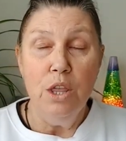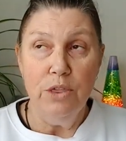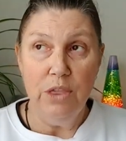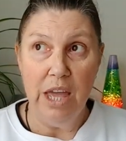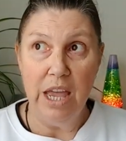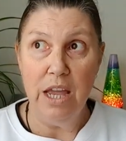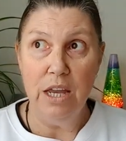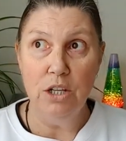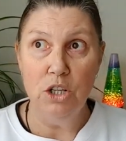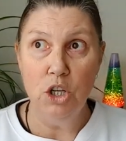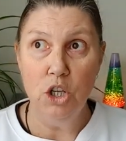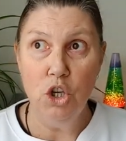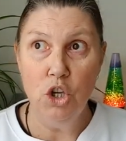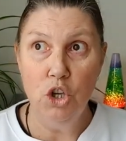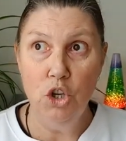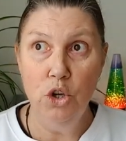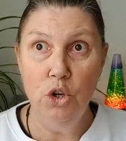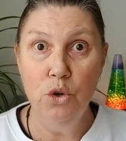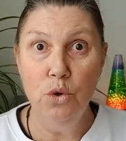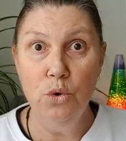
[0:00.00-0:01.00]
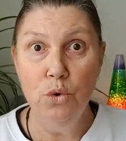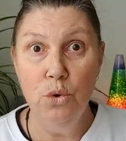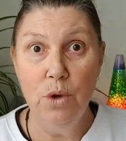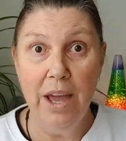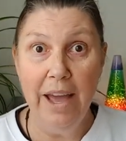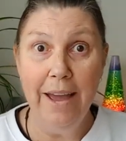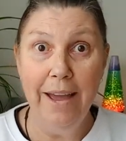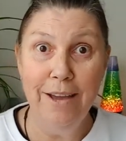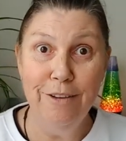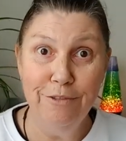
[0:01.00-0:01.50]
that you
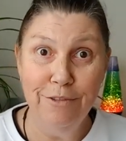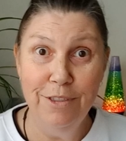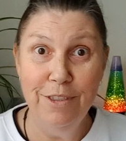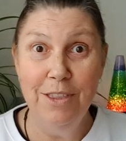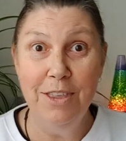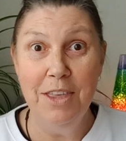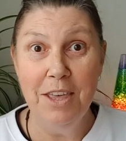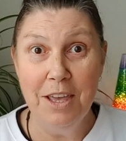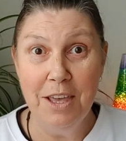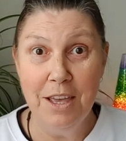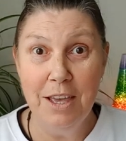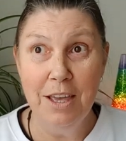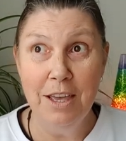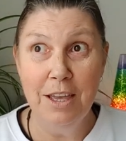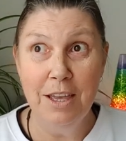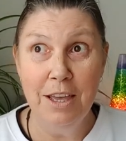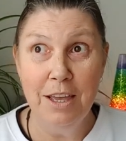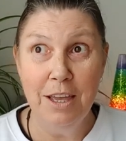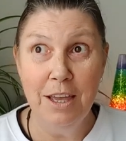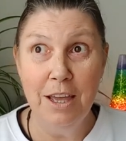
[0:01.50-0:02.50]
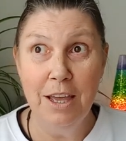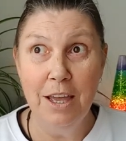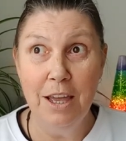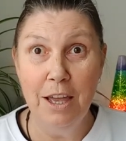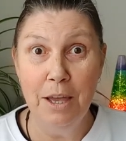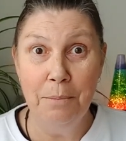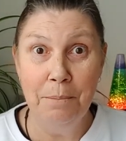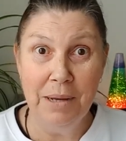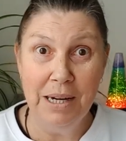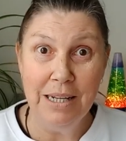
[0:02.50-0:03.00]
have the
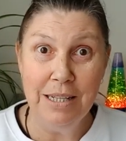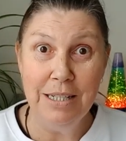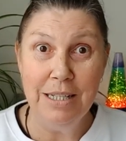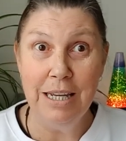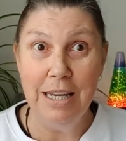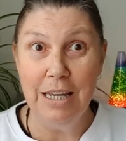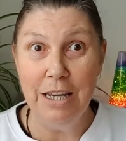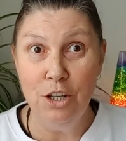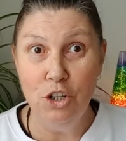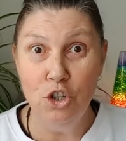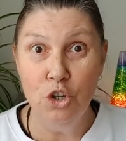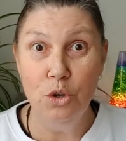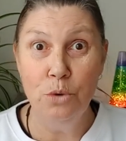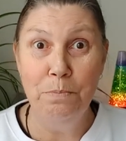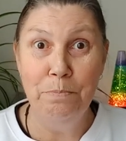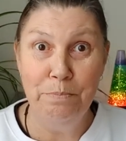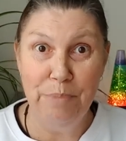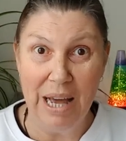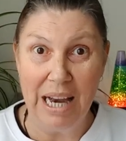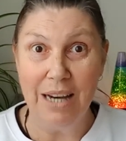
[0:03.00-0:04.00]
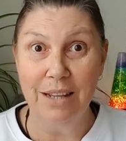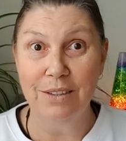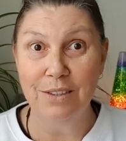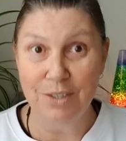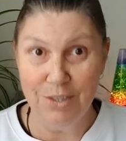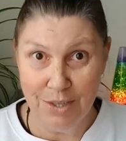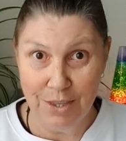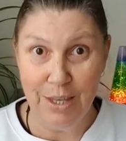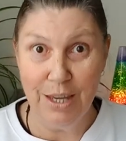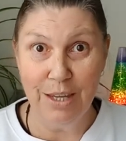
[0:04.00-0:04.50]
ability to
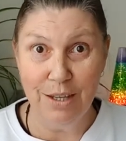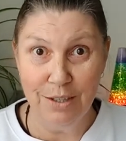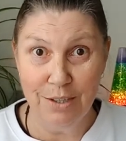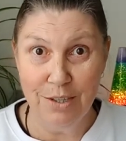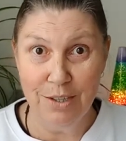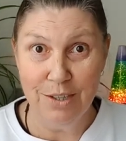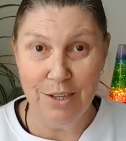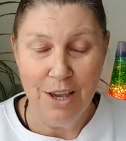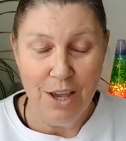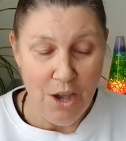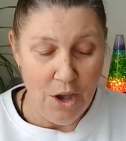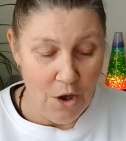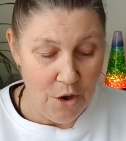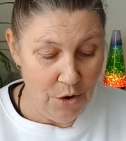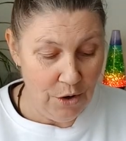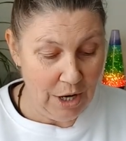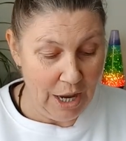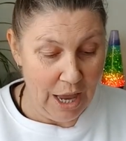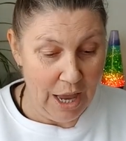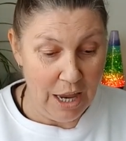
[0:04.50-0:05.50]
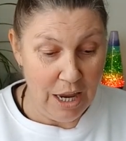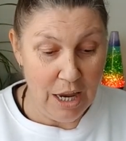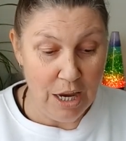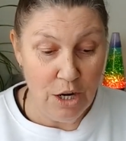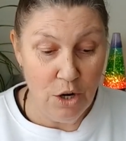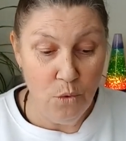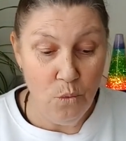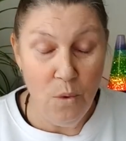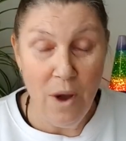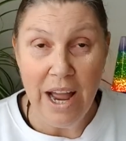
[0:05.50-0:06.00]
balance things, okay, in
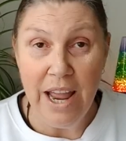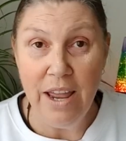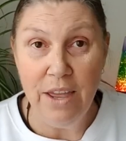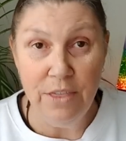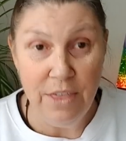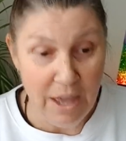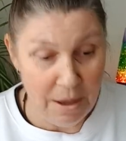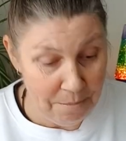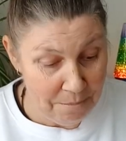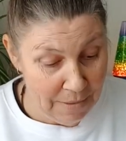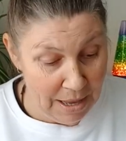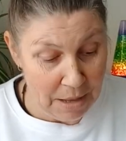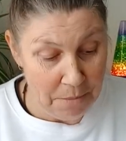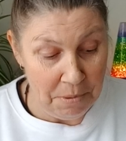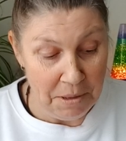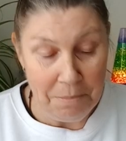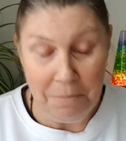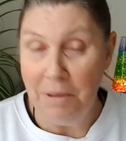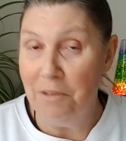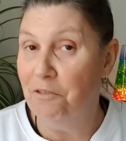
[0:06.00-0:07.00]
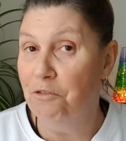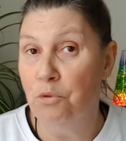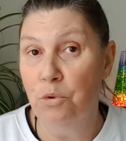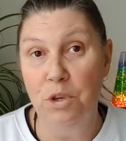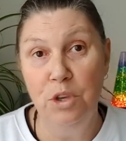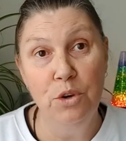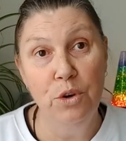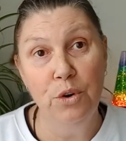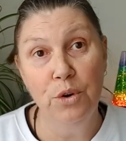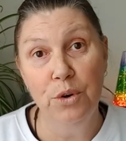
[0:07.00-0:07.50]
a way that maybe before
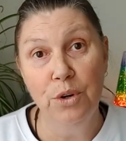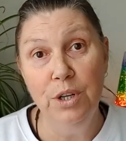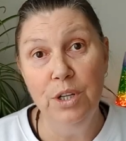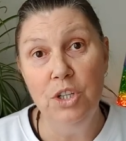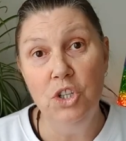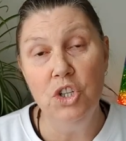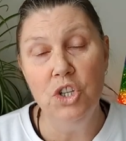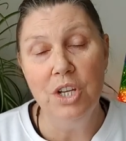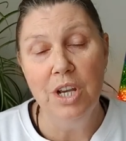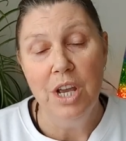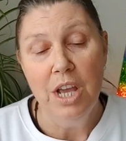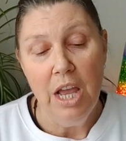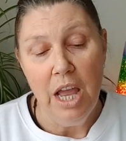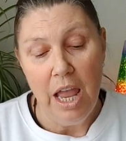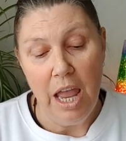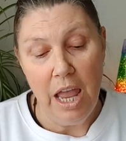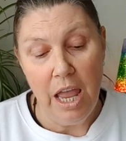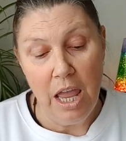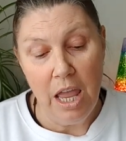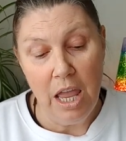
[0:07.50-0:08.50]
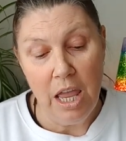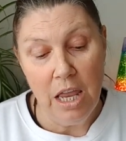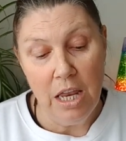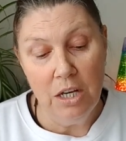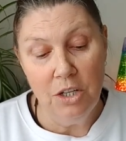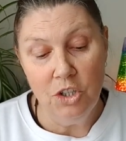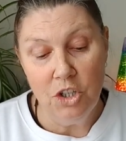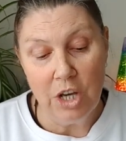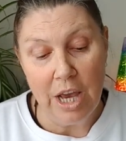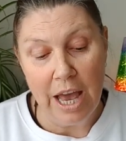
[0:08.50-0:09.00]
you couldn't.
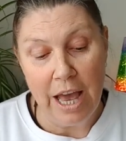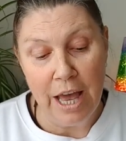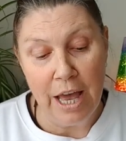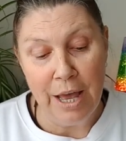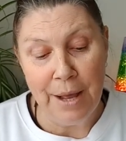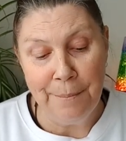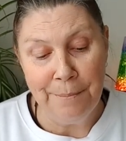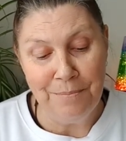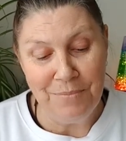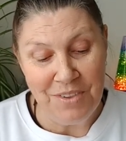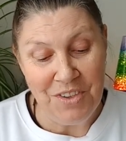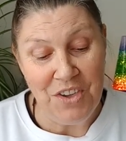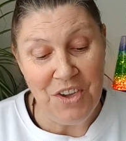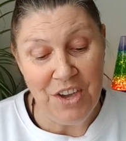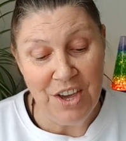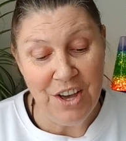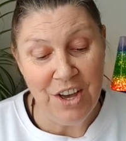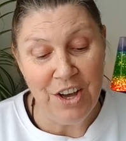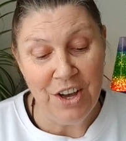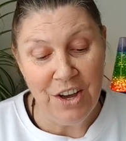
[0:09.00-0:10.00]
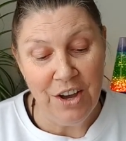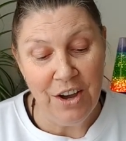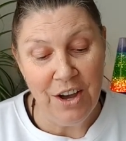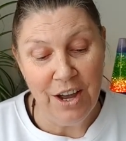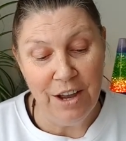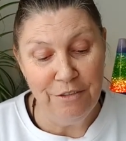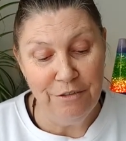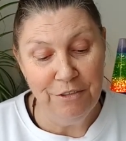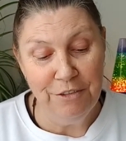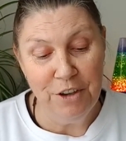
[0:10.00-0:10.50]
And um, yeah,
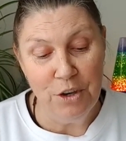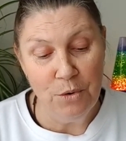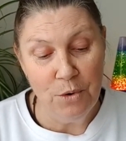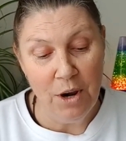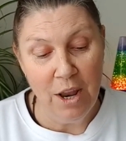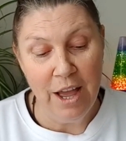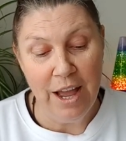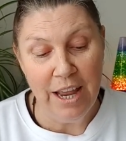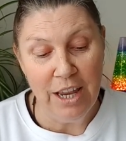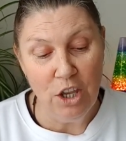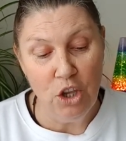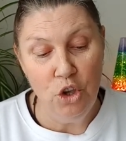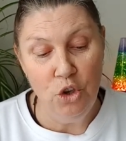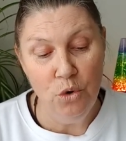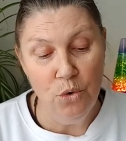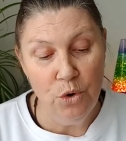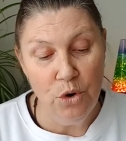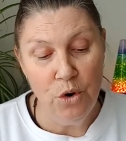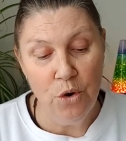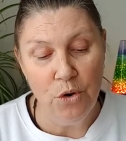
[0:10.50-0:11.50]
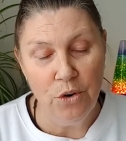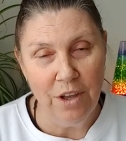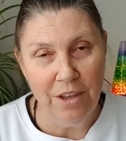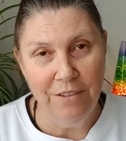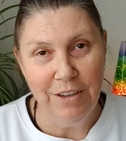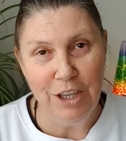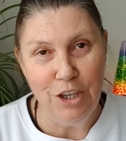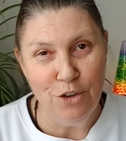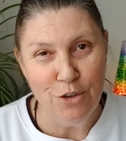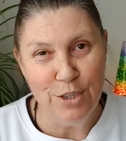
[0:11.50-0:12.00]
I feel like you're not
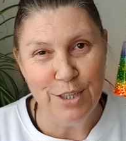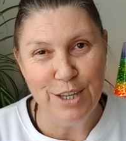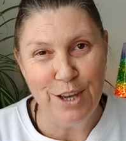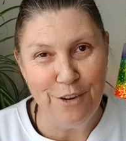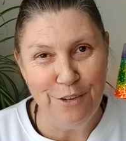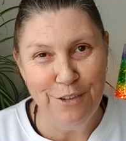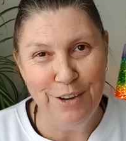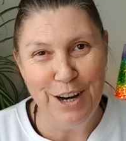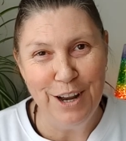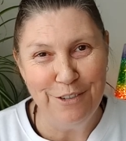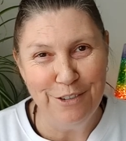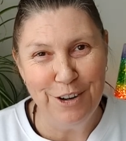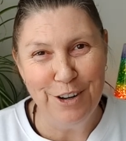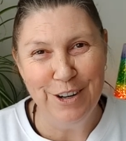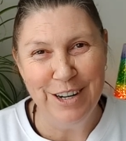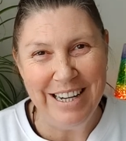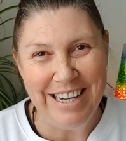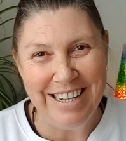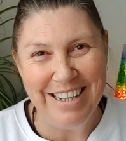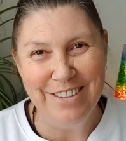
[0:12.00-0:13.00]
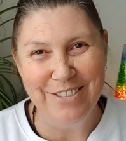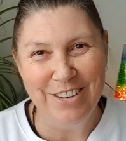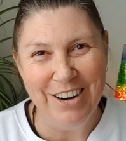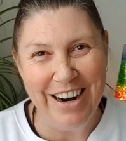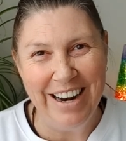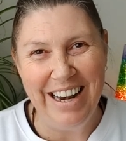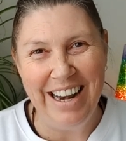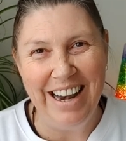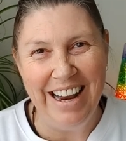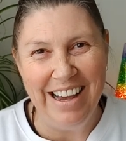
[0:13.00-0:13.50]
giving yourself enough credit
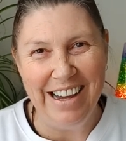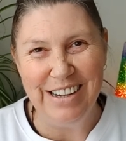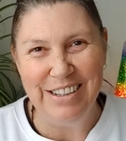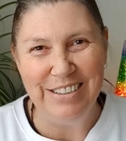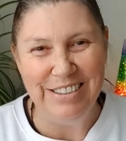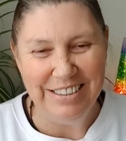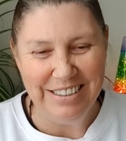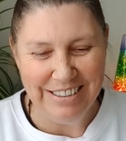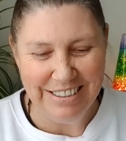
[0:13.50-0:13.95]
right now.